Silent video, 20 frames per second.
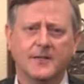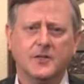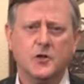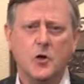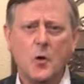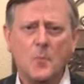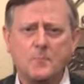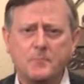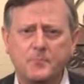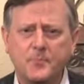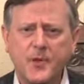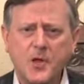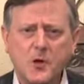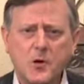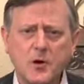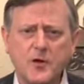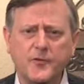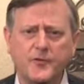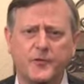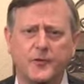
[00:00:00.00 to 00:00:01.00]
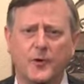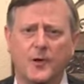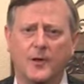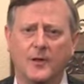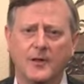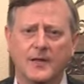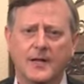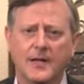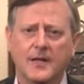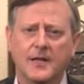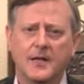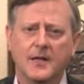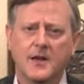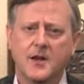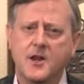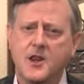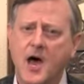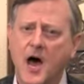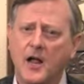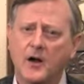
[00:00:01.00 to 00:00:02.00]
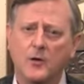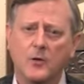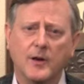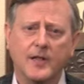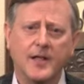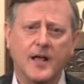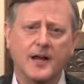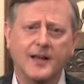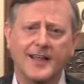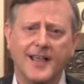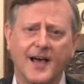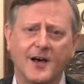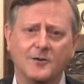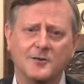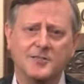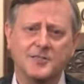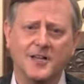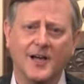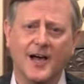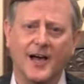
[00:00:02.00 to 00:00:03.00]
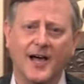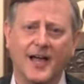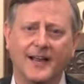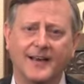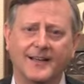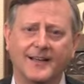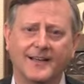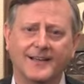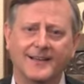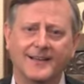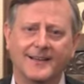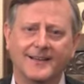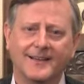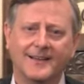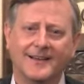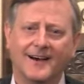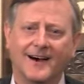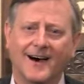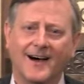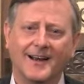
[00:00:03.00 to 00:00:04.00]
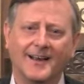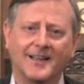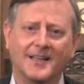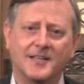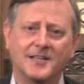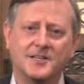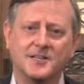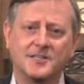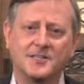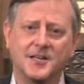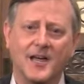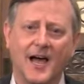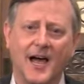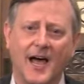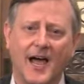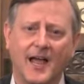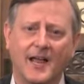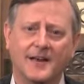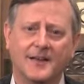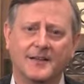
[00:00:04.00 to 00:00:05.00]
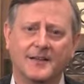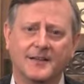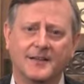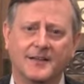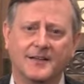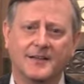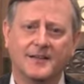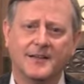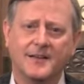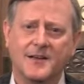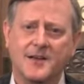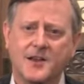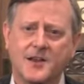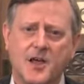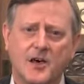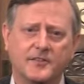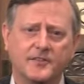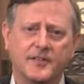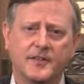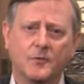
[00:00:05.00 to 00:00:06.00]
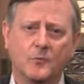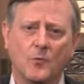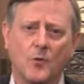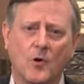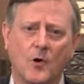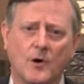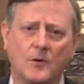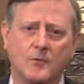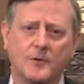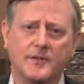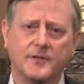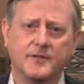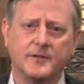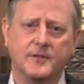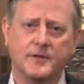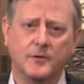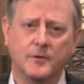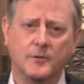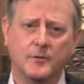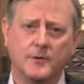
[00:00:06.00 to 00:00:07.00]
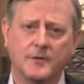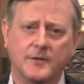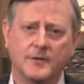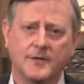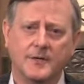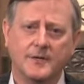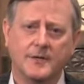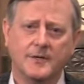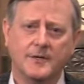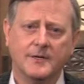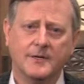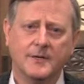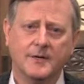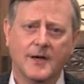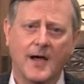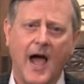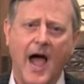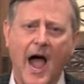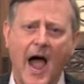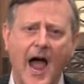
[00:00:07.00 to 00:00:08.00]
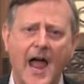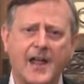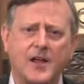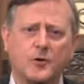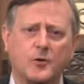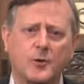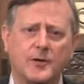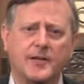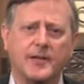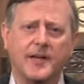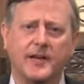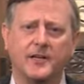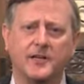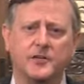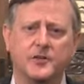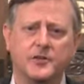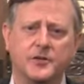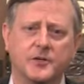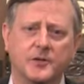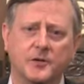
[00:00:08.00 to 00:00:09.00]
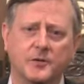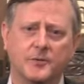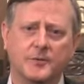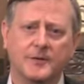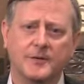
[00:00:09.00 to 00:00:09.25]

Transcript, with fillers: You're beautiful, not only on the outside, on the inside. Nothing wrong with you. I created you.